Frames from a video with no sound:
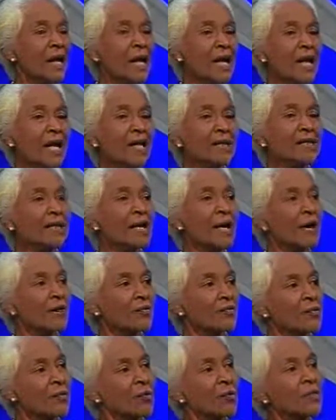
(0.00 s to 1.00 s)
And
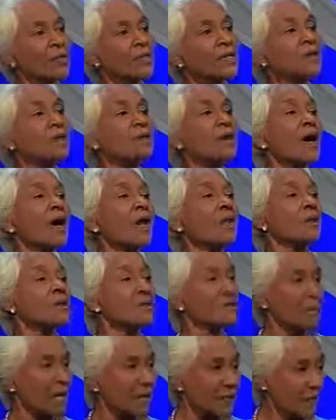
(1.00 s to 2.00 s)
therefore the house
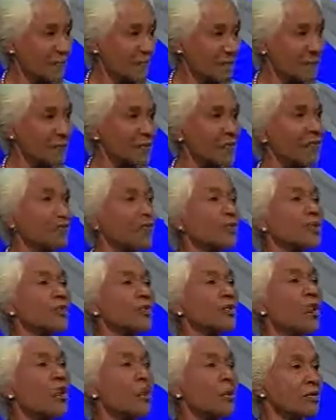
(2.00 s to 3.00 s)
mothers that we
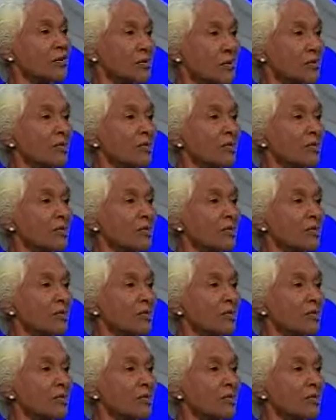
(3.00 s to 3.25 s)
talked of.